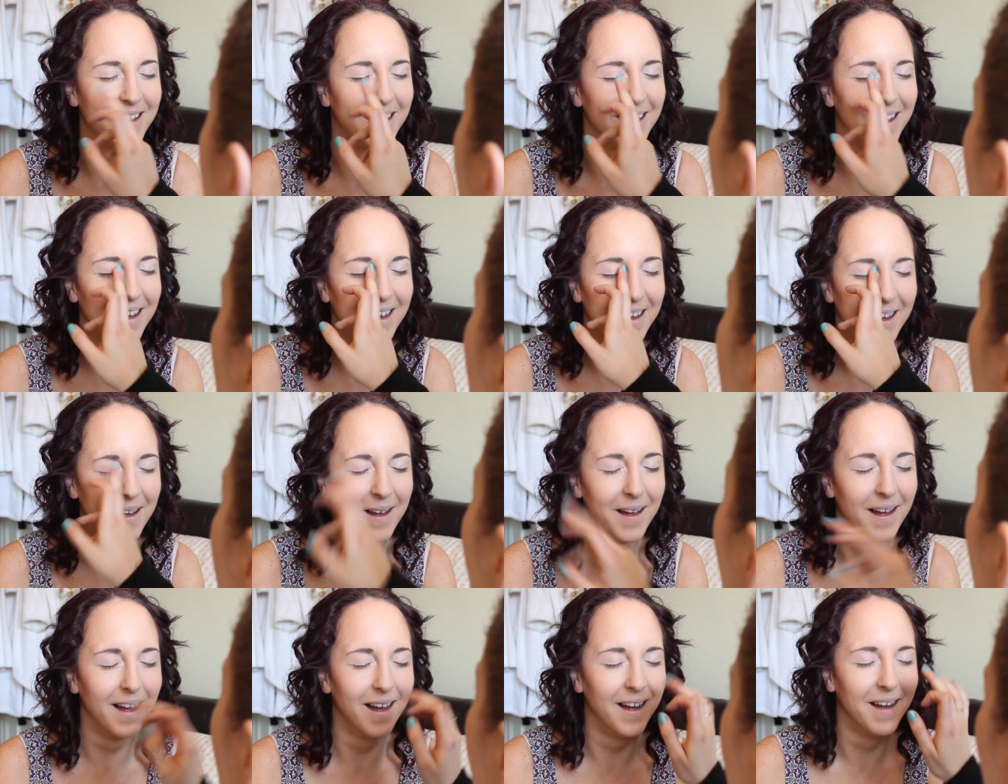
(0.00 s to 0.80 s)
You are you
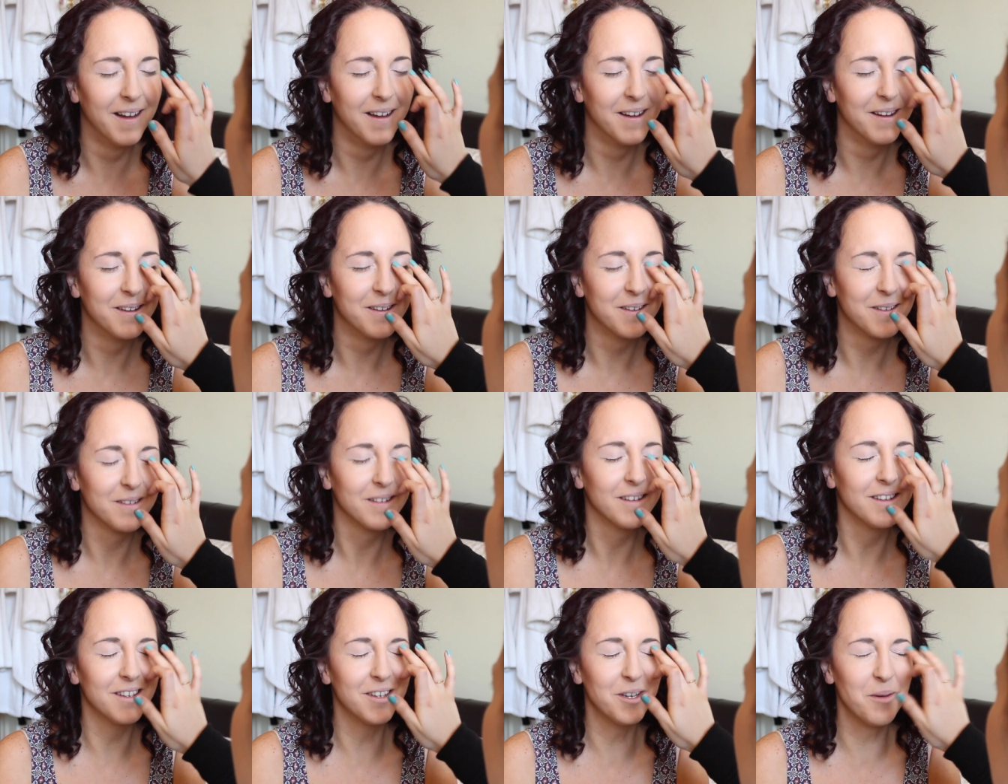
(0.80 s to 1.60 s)
oh my gosh!
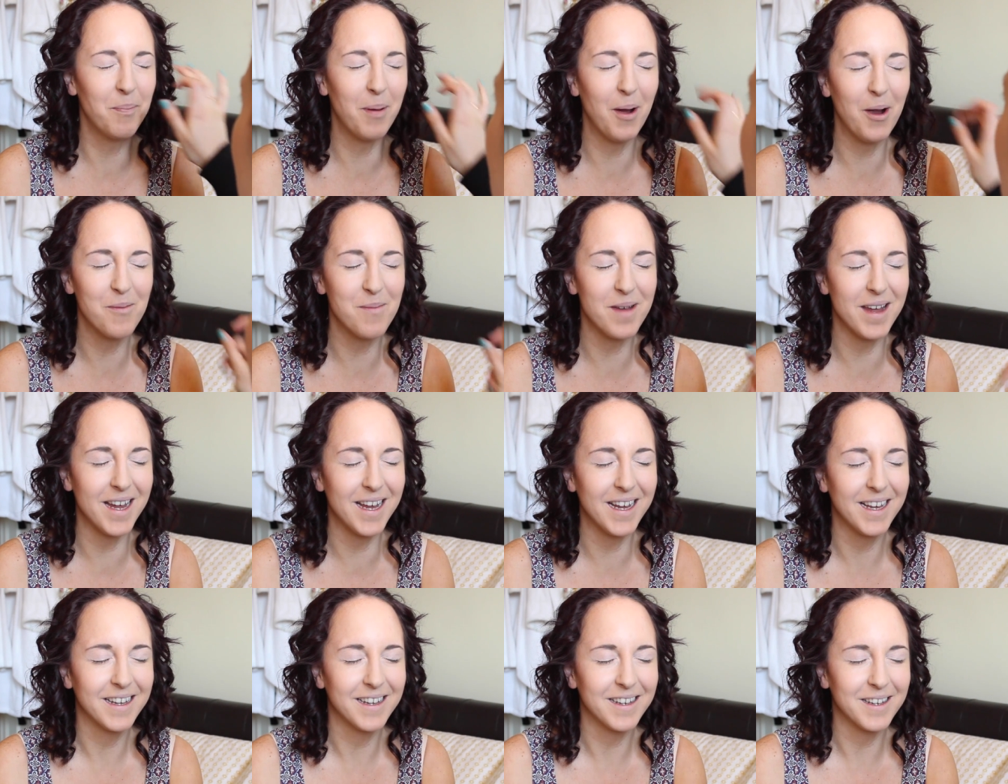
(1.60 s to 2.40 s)
Someone's
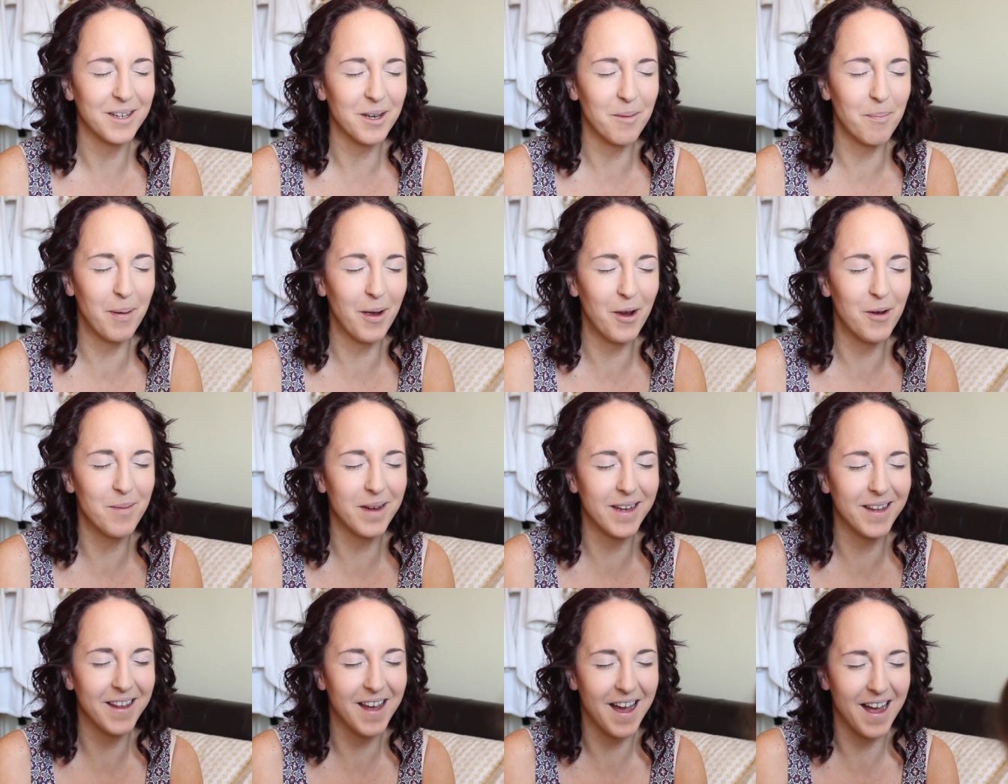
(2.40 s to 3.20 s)
touching my eye! Poke
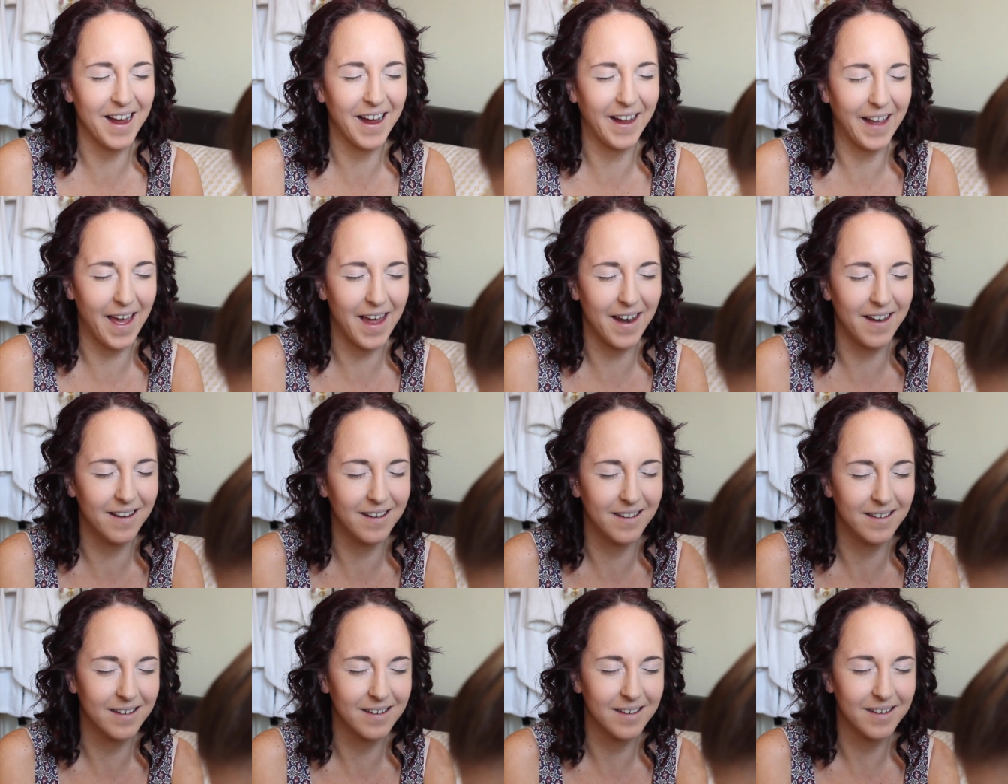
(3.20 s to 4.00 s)
me in the eye again!
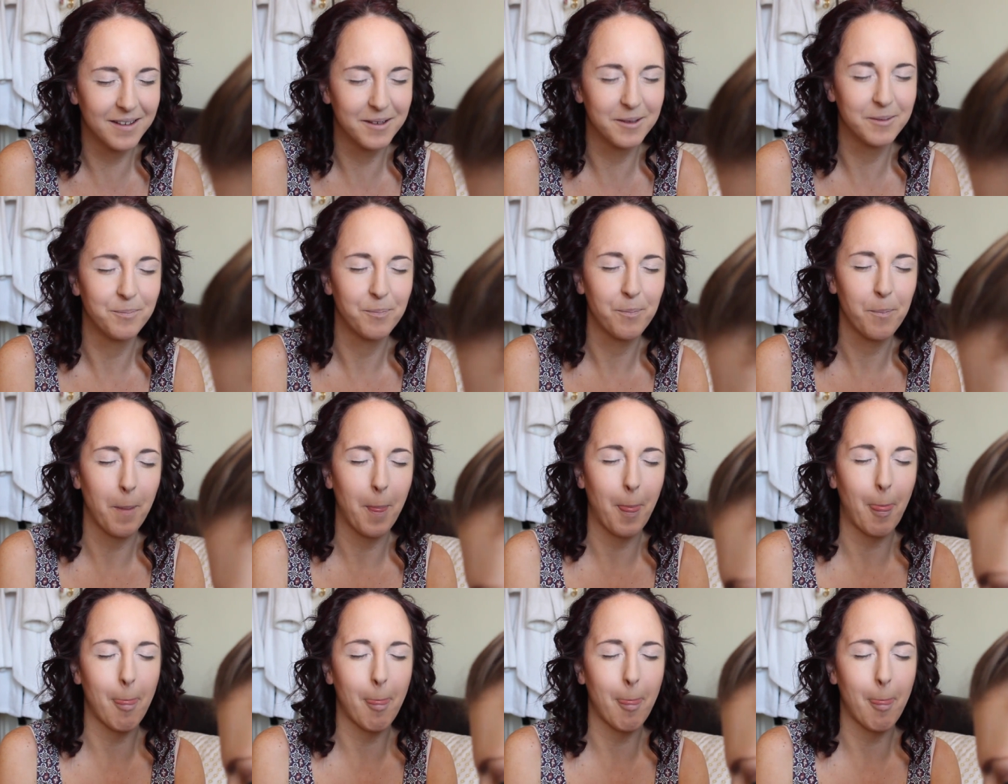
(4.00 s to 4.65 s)
What's happening?